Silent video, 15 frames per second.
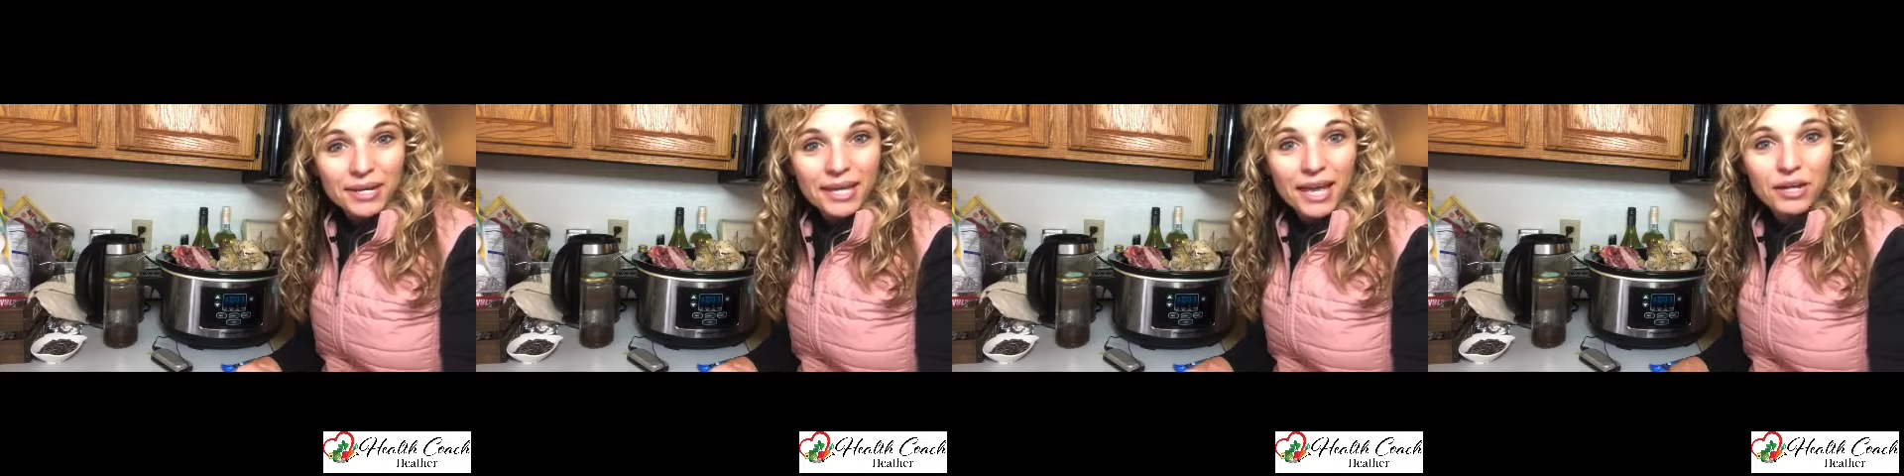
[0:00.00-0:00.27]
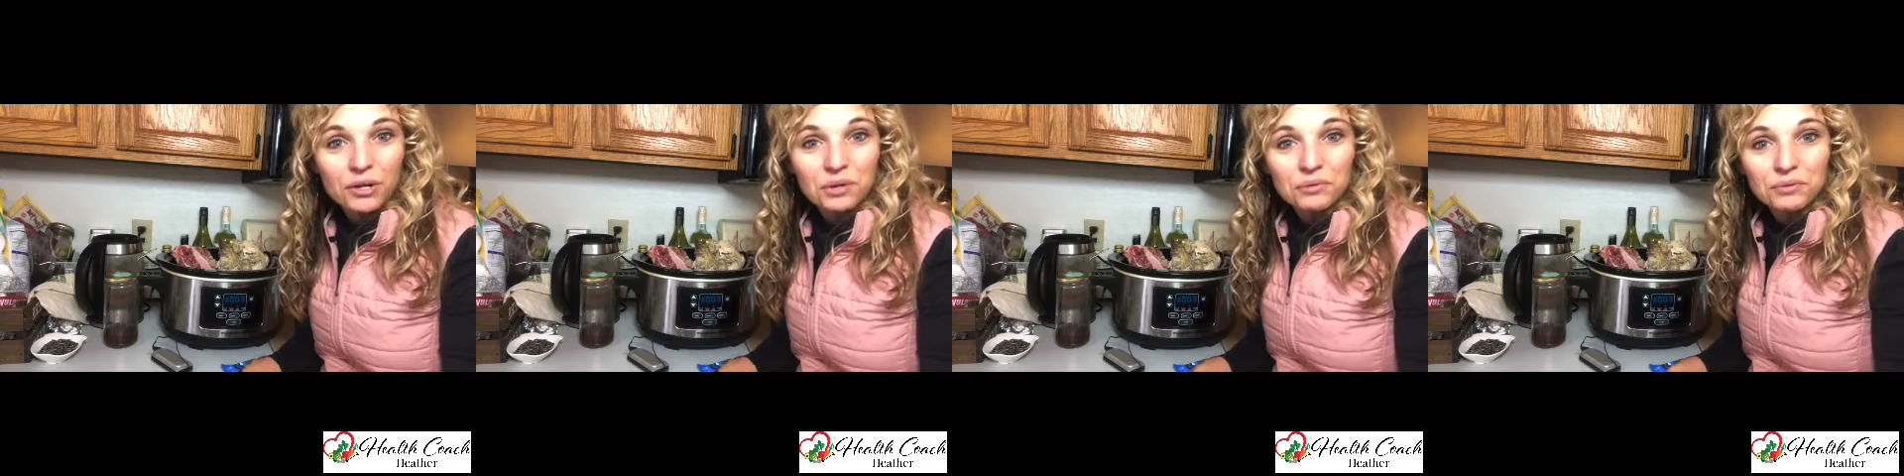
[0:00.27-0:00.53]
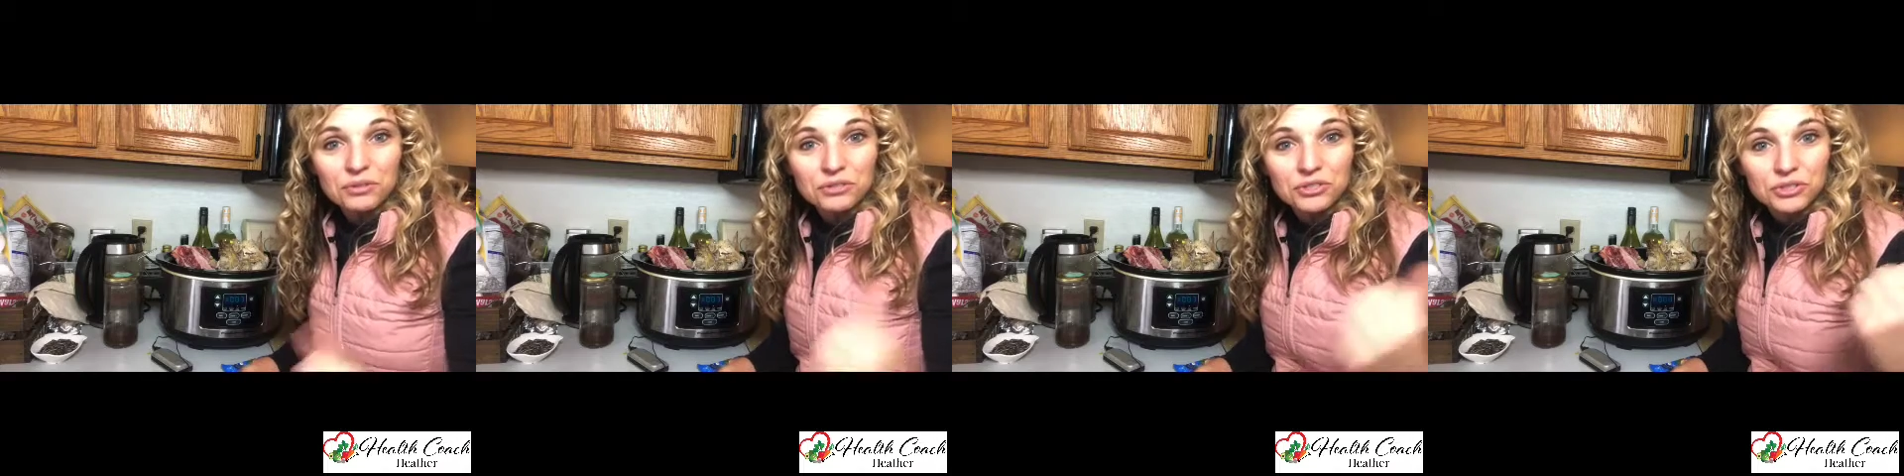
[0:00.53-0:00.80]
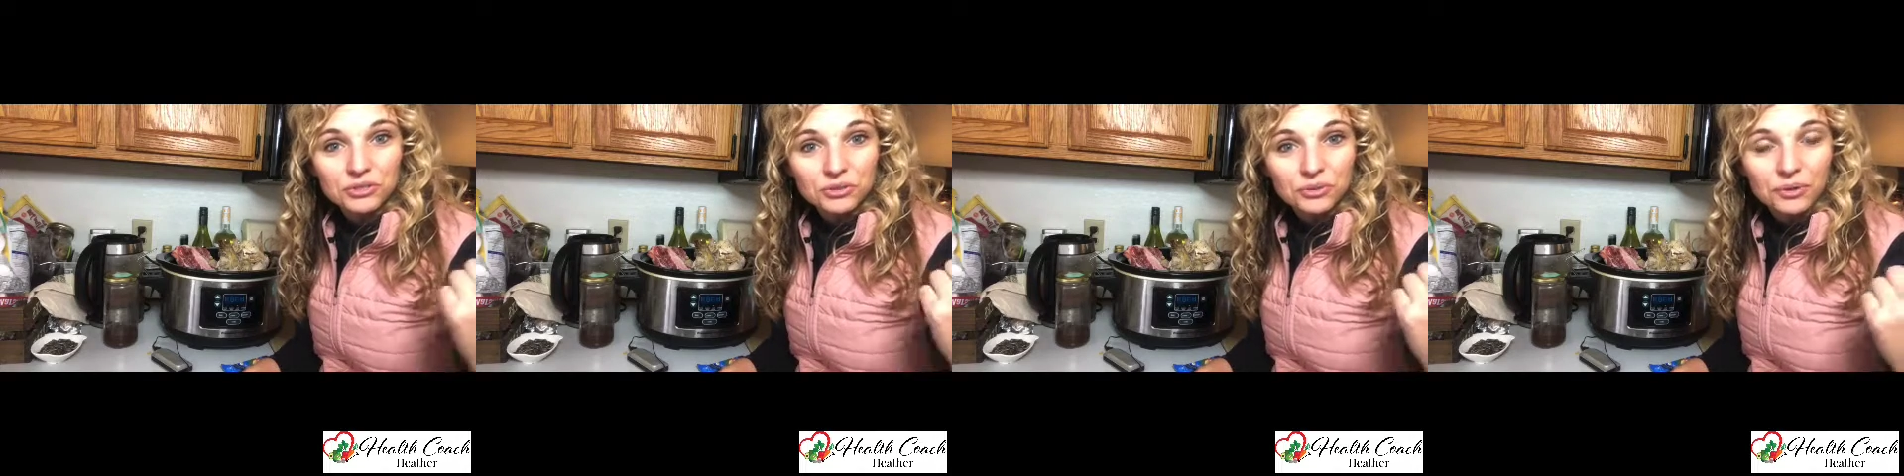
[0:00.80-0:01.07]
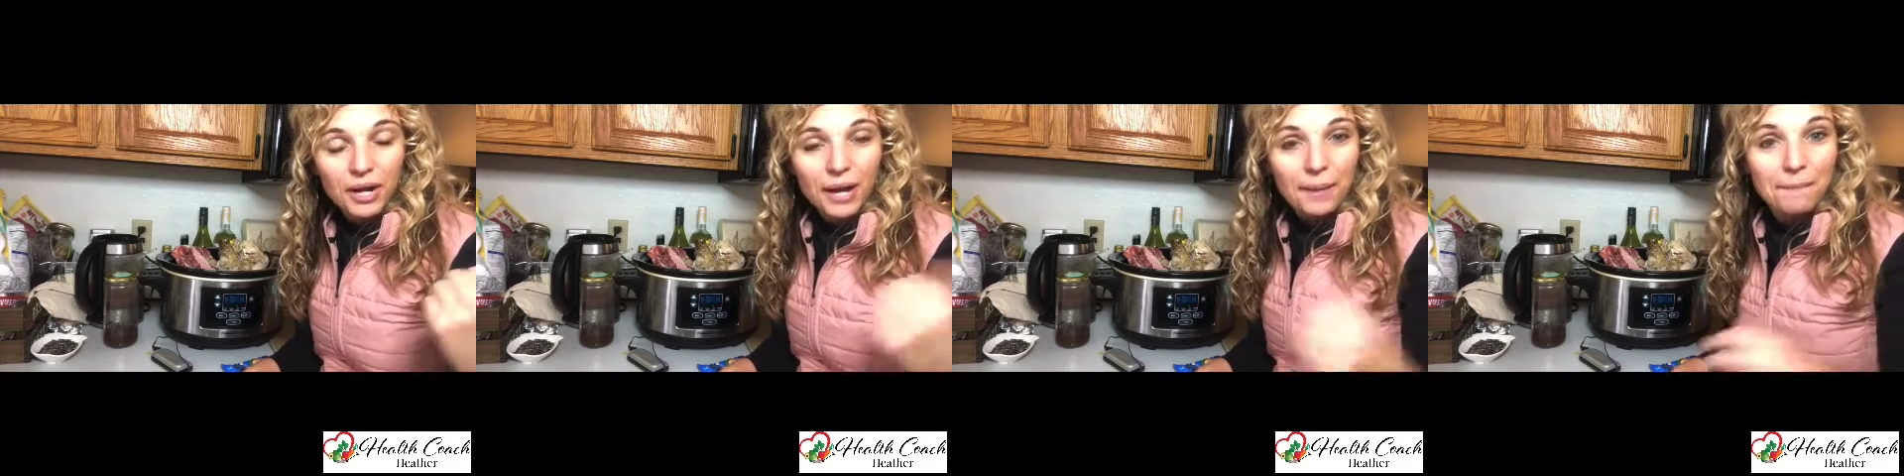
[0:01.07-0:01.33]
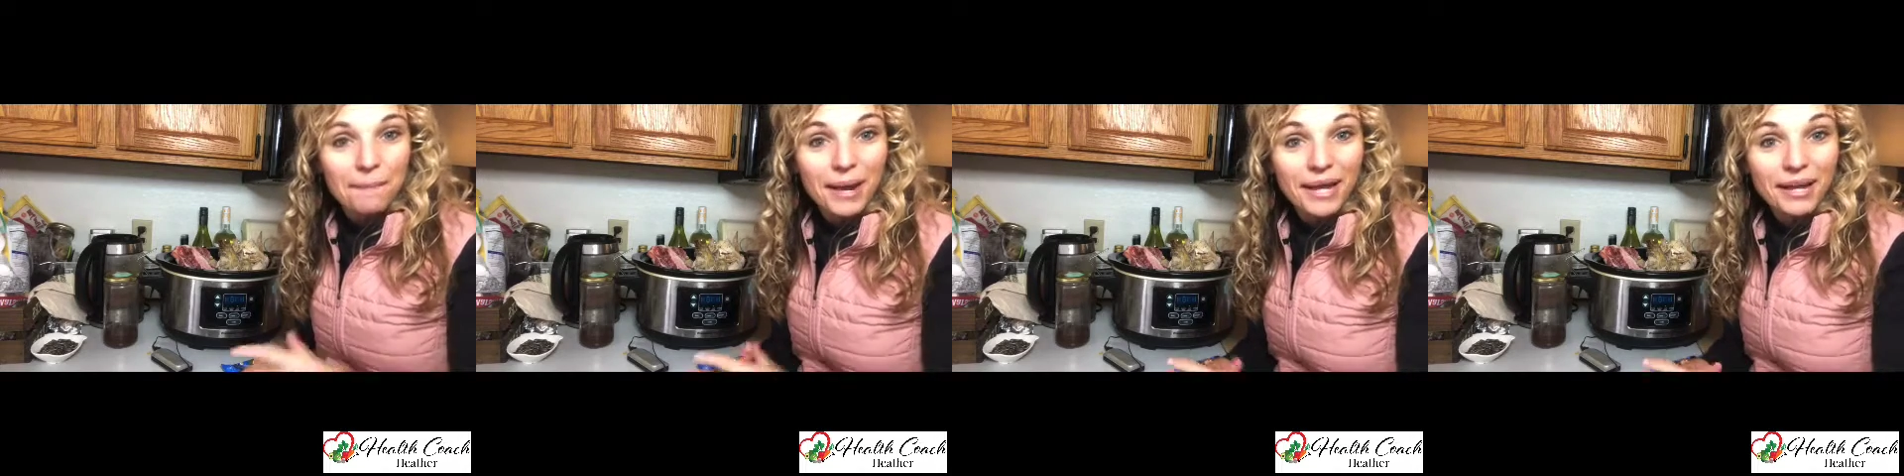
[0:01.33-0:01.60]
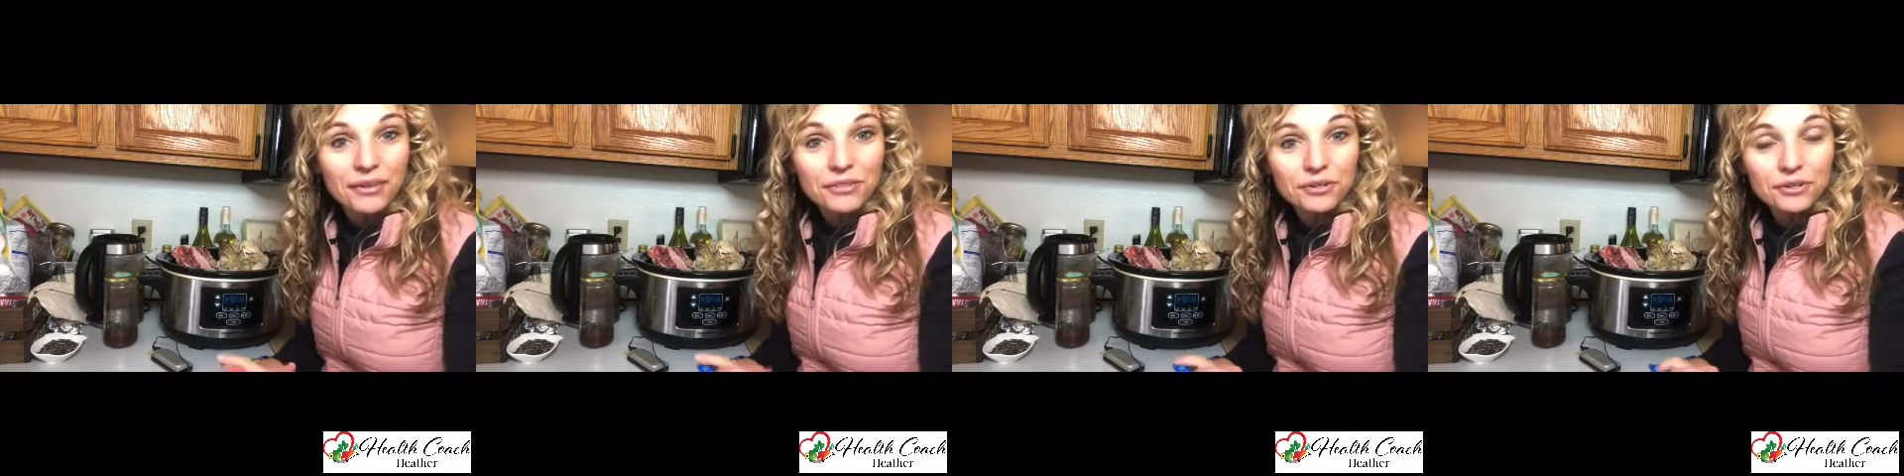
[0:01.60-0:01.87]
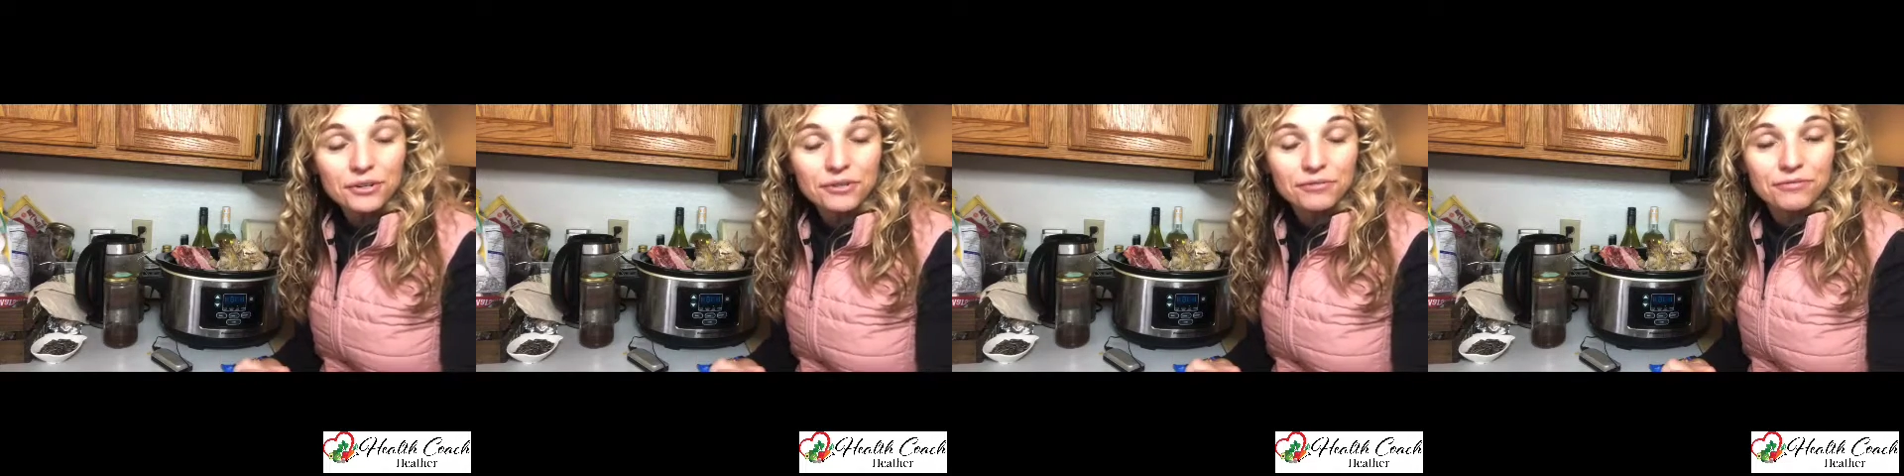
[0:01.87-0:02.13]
Head over to my other